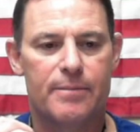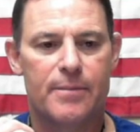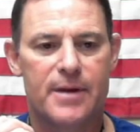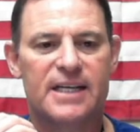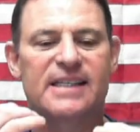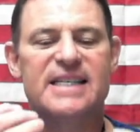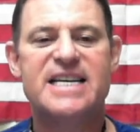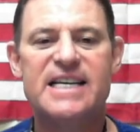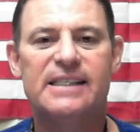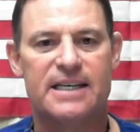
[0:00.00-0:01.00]
it's
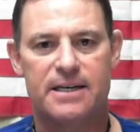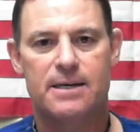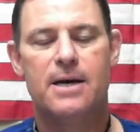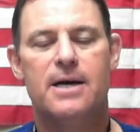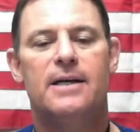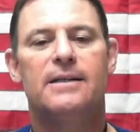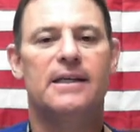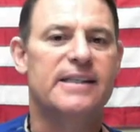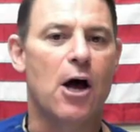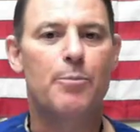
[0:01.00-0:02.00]
easy to
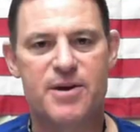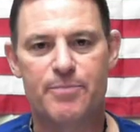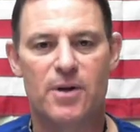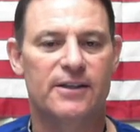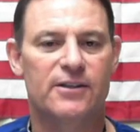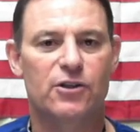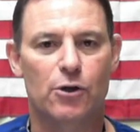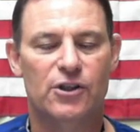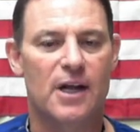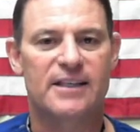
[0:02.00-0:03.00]
sell people on
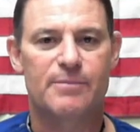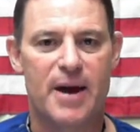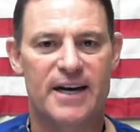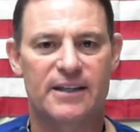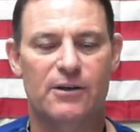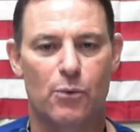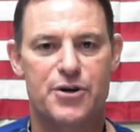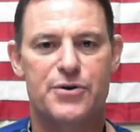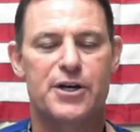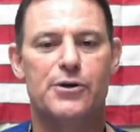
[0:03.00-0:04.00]
socialized medicine
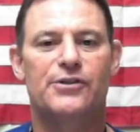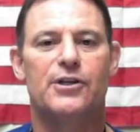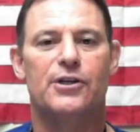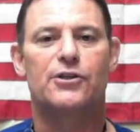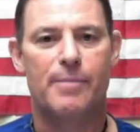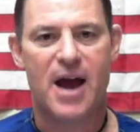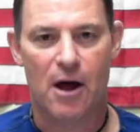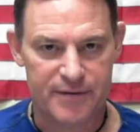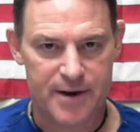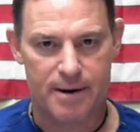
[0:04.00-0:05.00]
when you can use the term
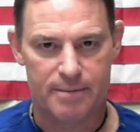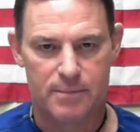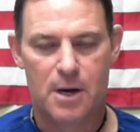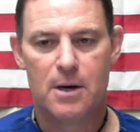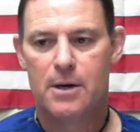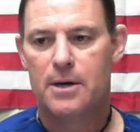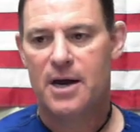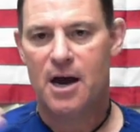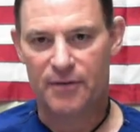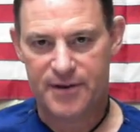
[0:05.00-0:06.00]
healthcare.
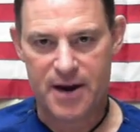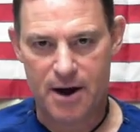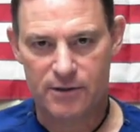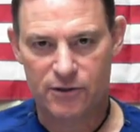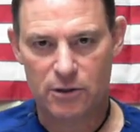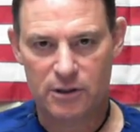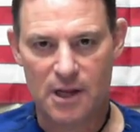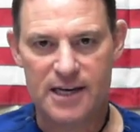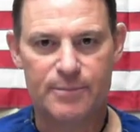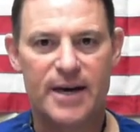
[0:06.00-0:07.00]
Healthcare,
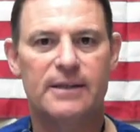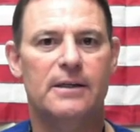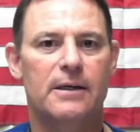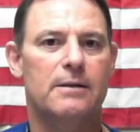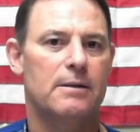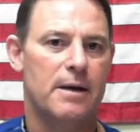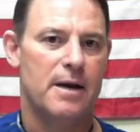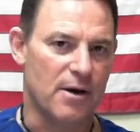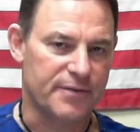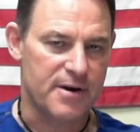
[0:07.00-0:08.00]
socialized medicine,
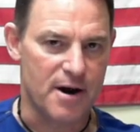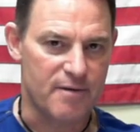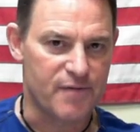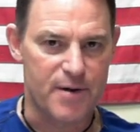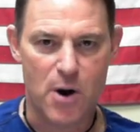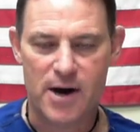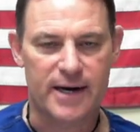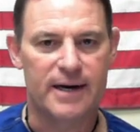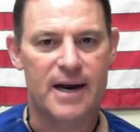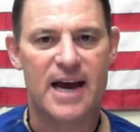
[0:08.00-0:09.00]
healthcare, free
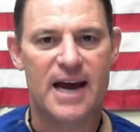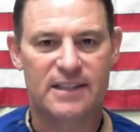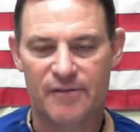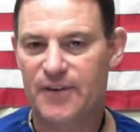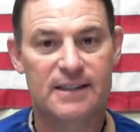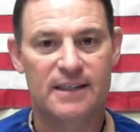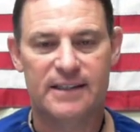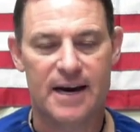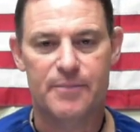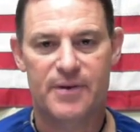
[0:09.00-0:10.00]
market, as if it's the
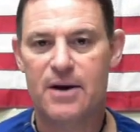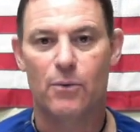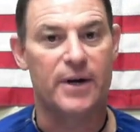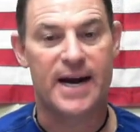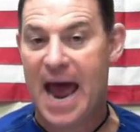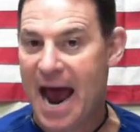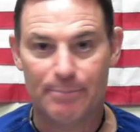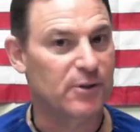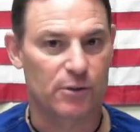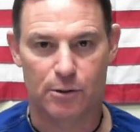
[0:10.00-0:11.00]
same thing when it
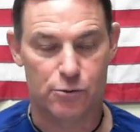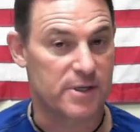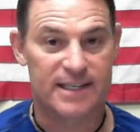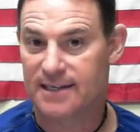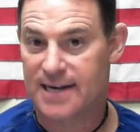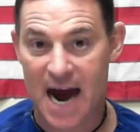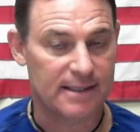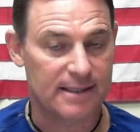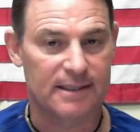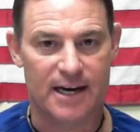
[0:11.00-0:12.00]
absolutely is
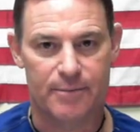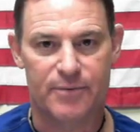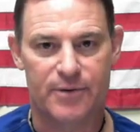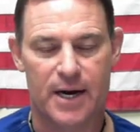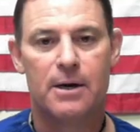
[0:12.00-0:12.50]
not the same thing.